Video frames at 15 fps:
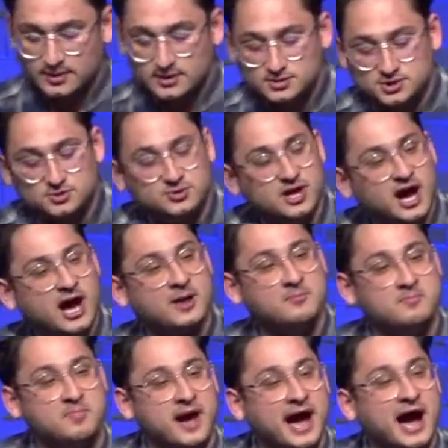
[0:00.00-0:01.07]
Do
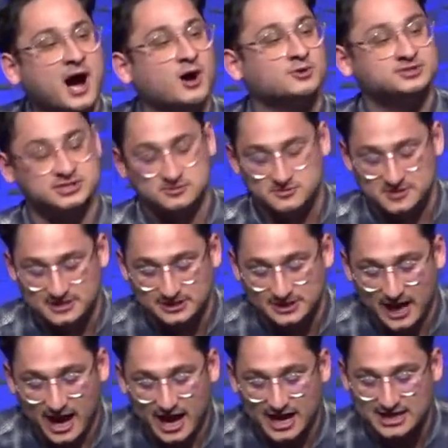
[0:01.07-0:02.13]
not bow to the
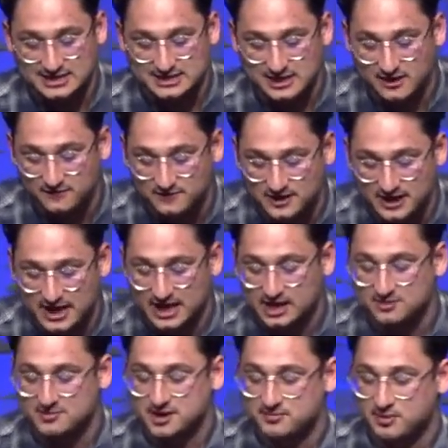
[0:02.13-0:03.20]
lies of the
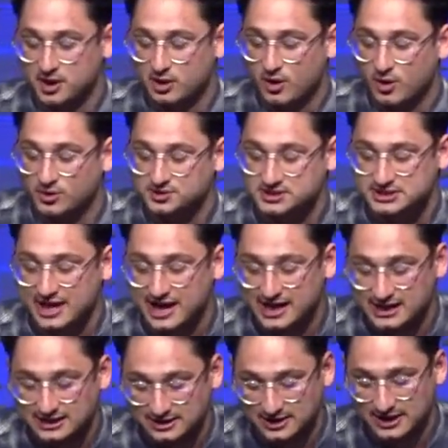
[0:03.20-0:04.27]
enemy, but hold
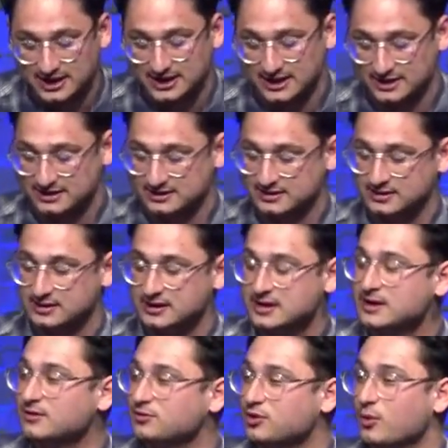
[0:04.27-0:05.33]
tightly
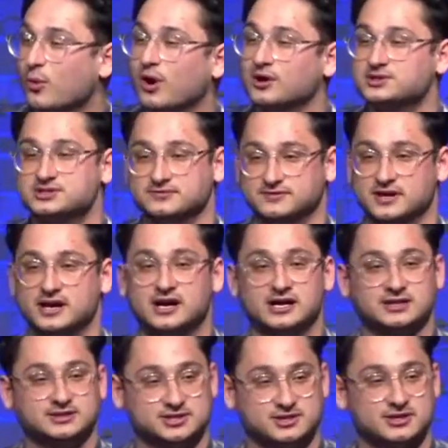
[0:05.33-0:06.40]
the words of God,
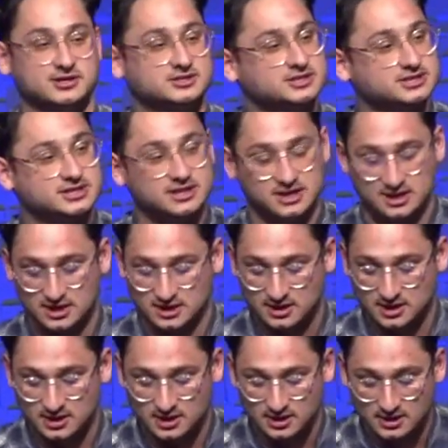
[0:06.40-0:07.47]
church.
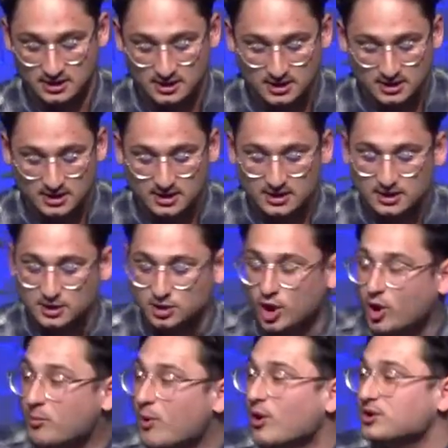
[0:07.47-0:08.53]
No
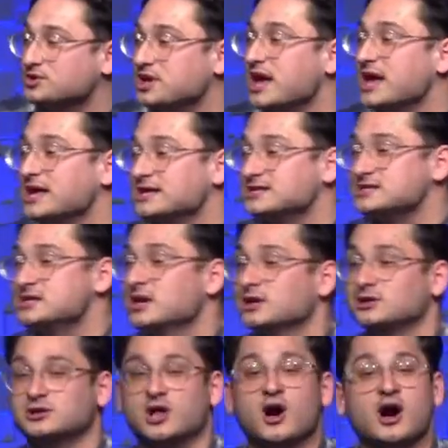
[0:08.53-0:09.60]
more days
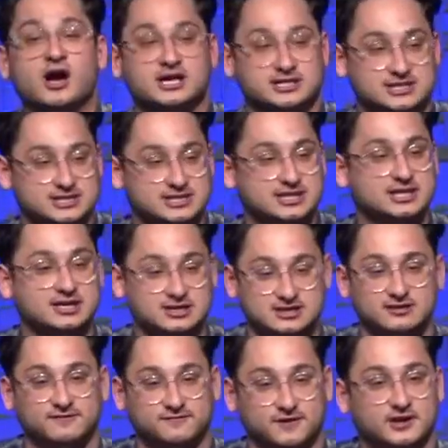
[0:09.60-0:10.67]
lost to
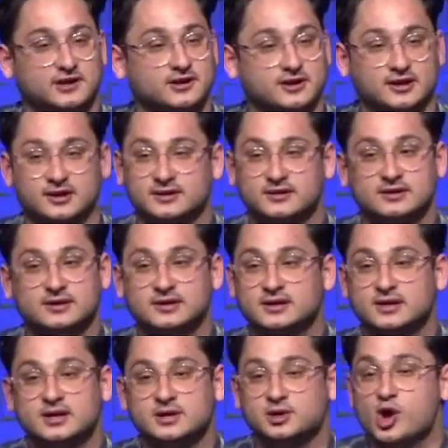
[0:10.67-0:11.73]
fear.
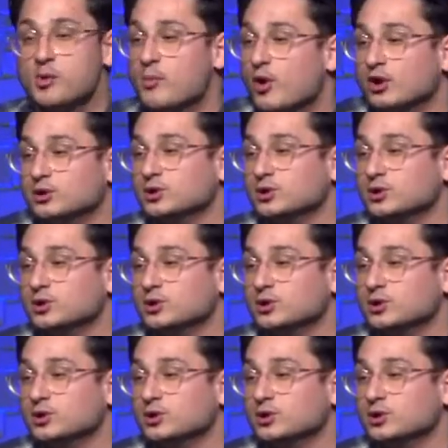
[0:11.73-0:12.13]
No more